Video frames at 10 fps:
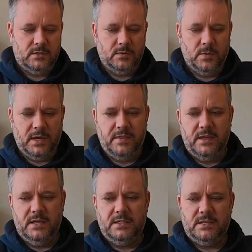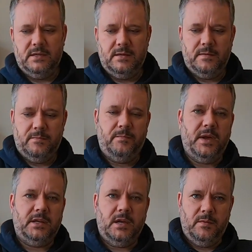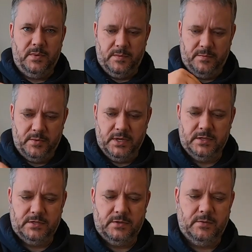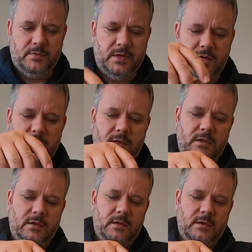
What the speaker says: So we'll get these bagged up and put into the